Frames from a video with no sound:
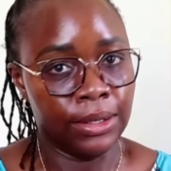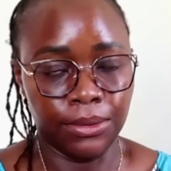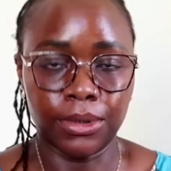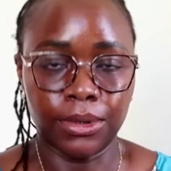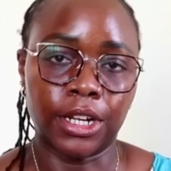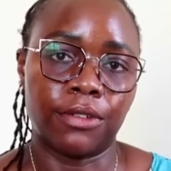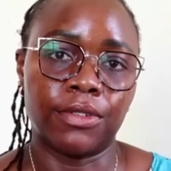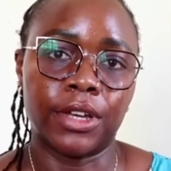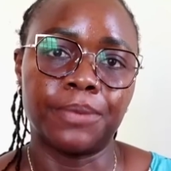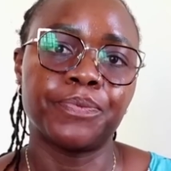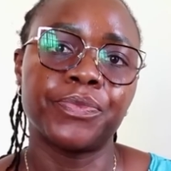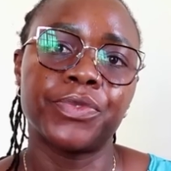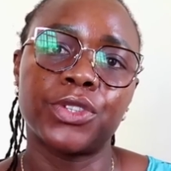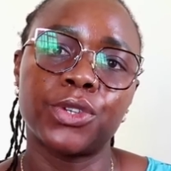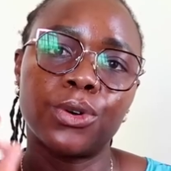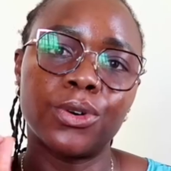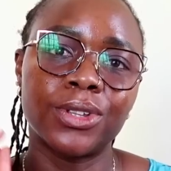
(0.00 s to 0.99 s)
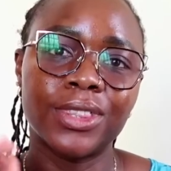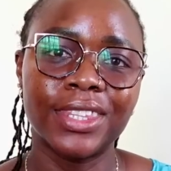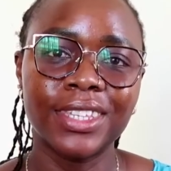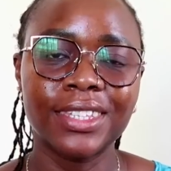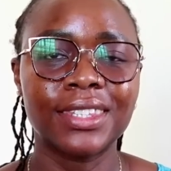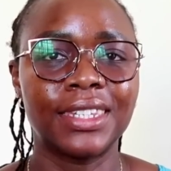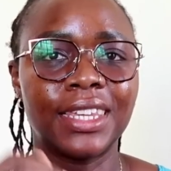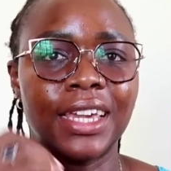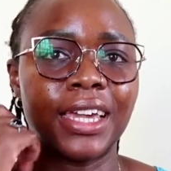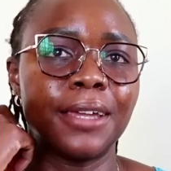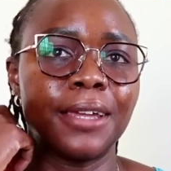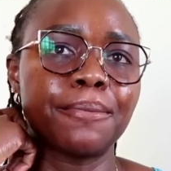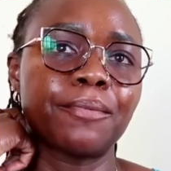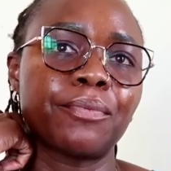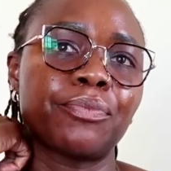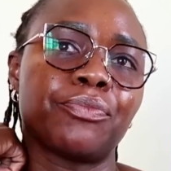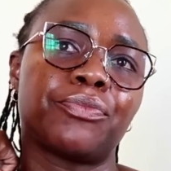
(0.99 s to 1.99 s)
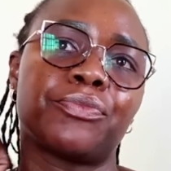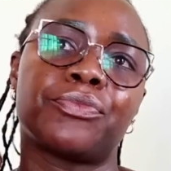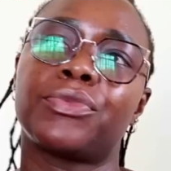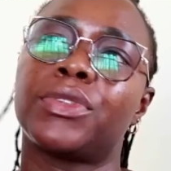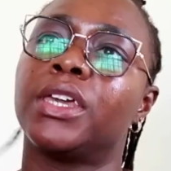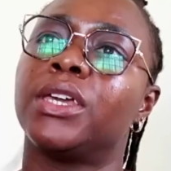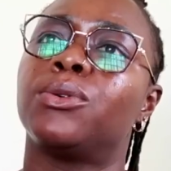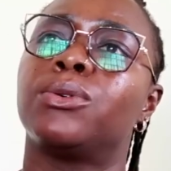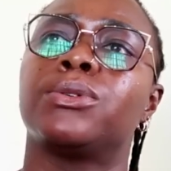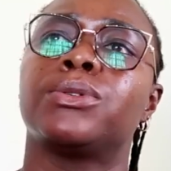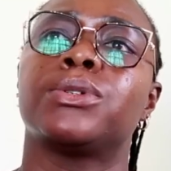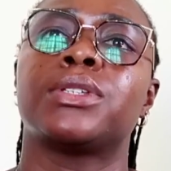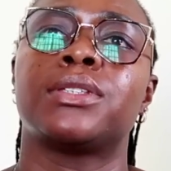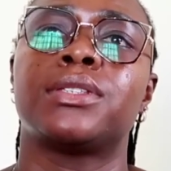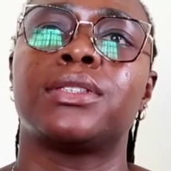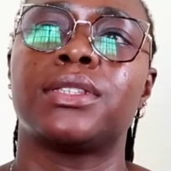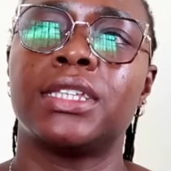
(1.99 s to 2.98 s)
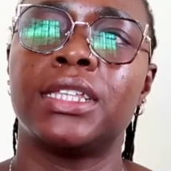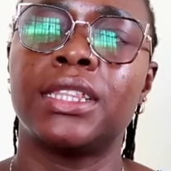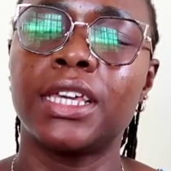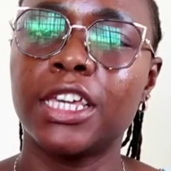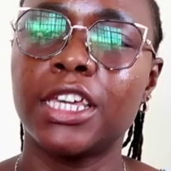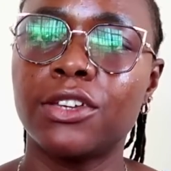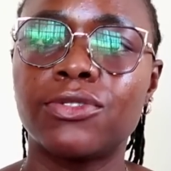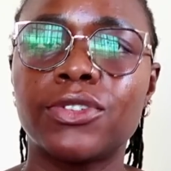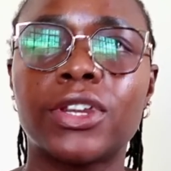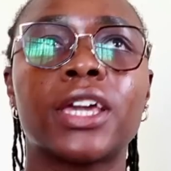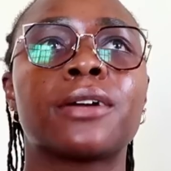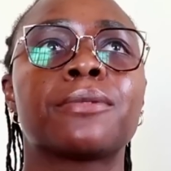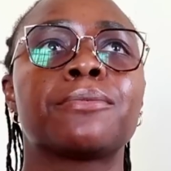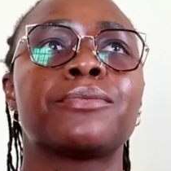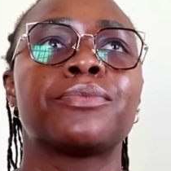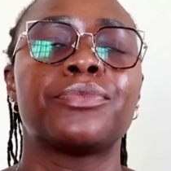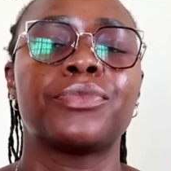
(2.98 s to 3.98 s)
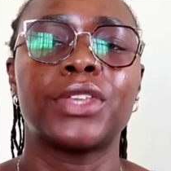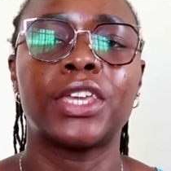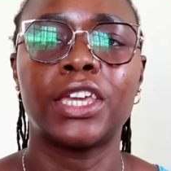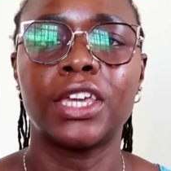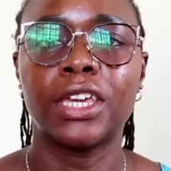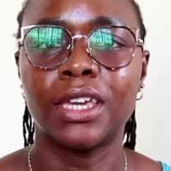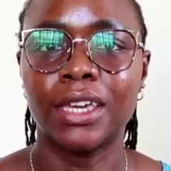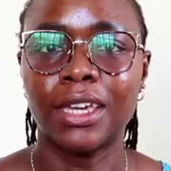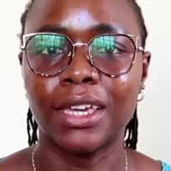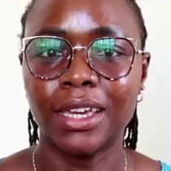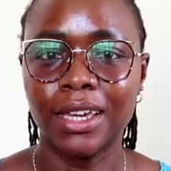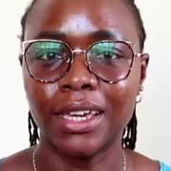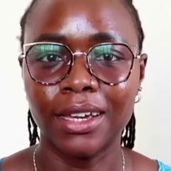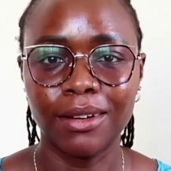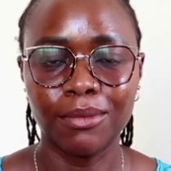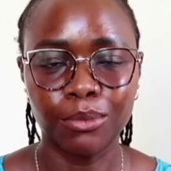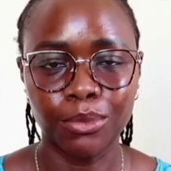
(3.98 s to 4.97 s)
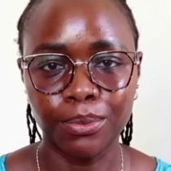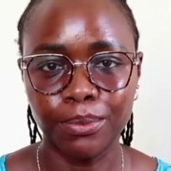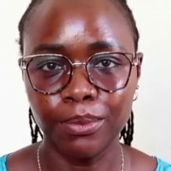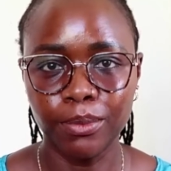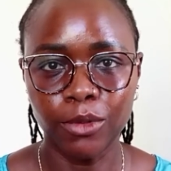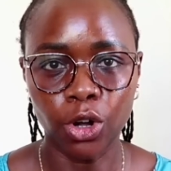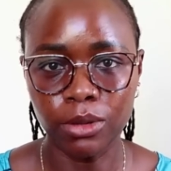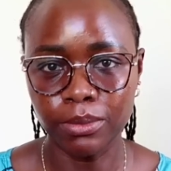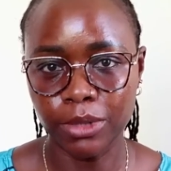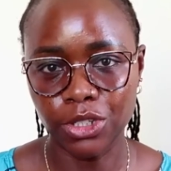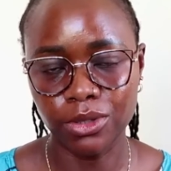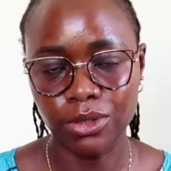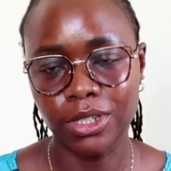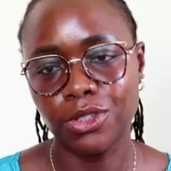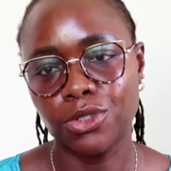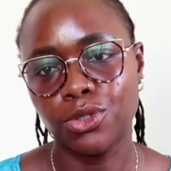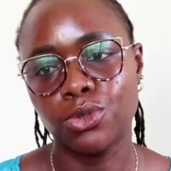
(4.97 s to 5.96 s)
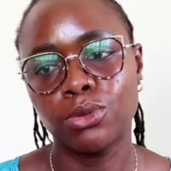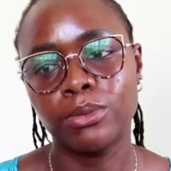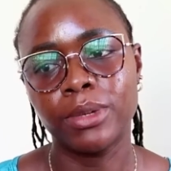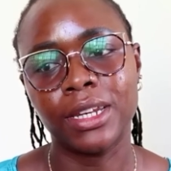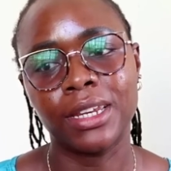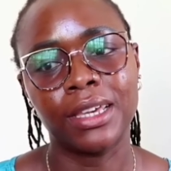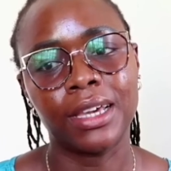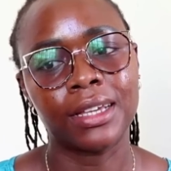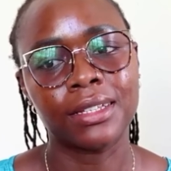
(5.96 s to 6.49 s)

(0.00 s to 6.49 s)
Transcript: Whatever. So on this day, it was in the evening, he called me to his room and he